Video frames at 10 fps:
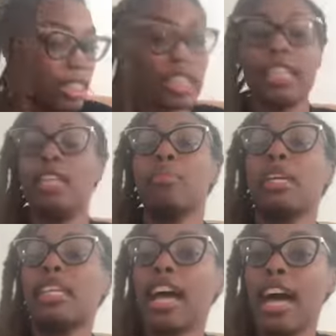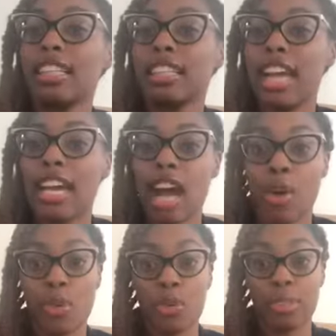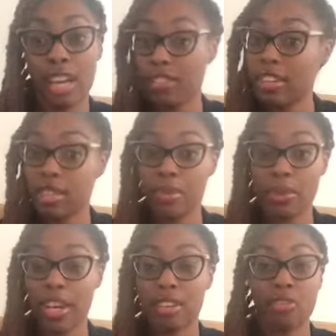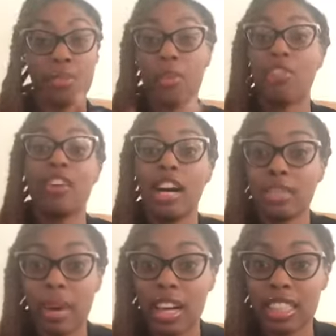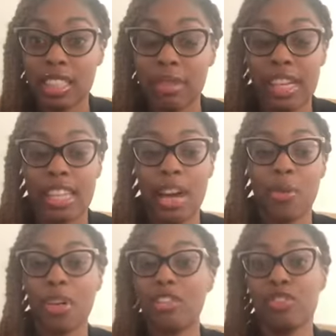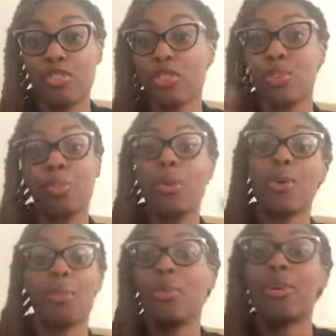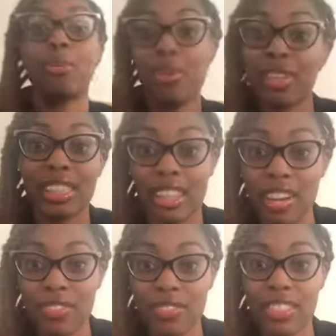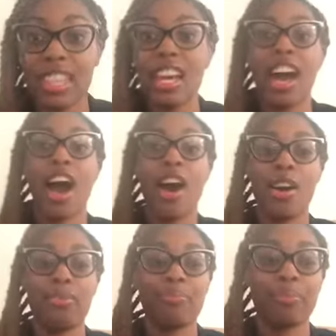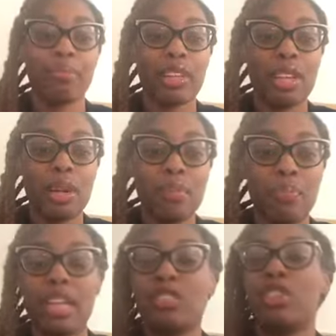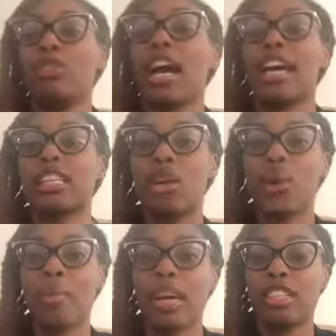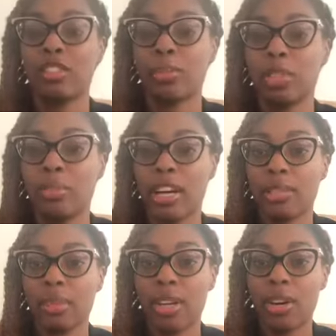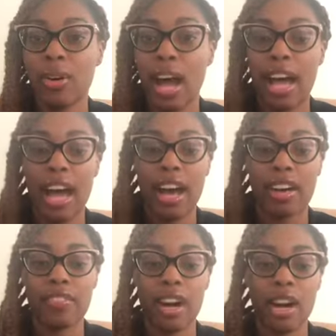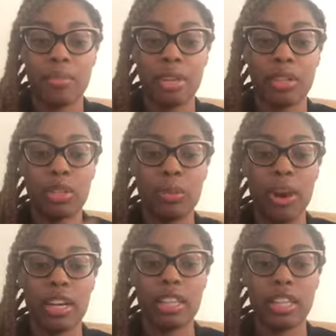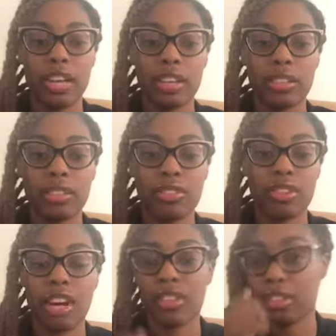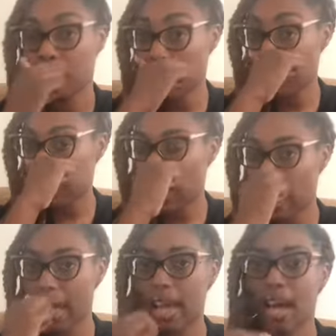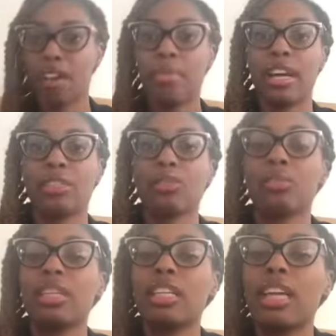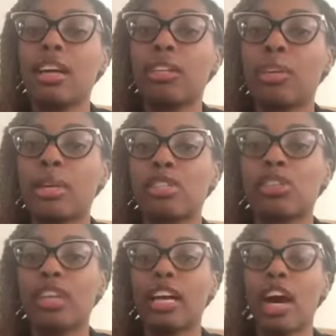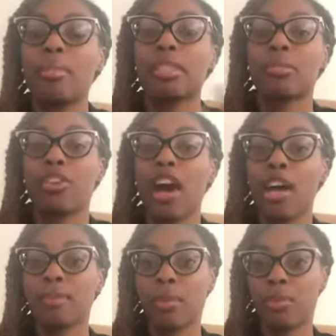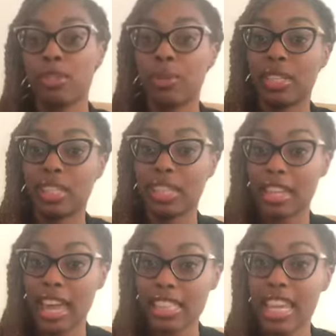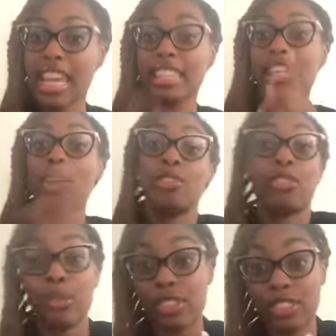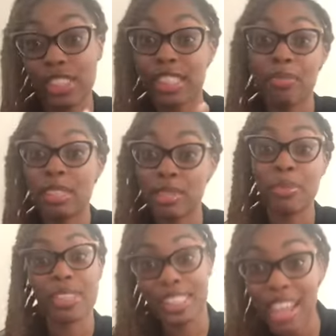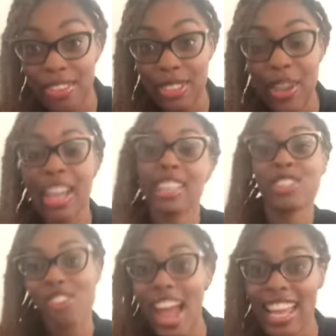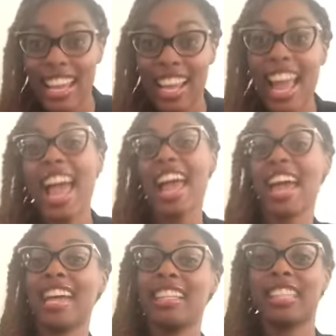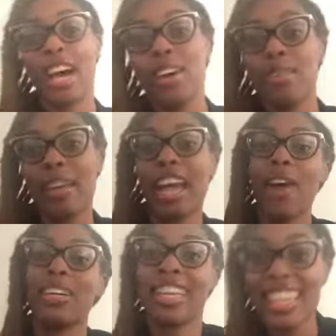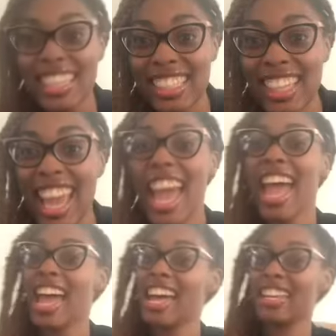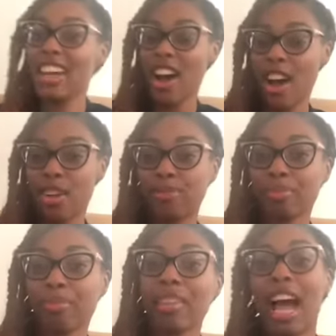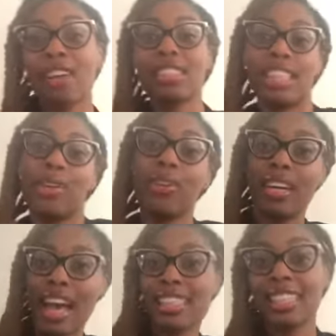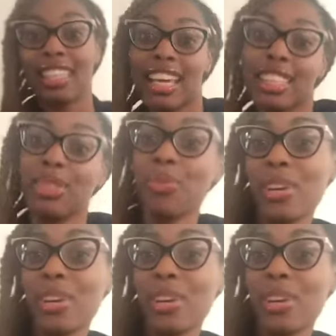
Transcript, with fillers: sending me that and I will definitely be waiting for more Vox boxes because I want to review more and more and more stuff. Um, make sure you guys go in my description box below i have um, a coupon in there for other things i have my social media down there make sure you like comment subscribe tell me what you want to see next tell influensters to send me some more stuff so i could try it and tell everybody how it is and um i'll see you guys in the next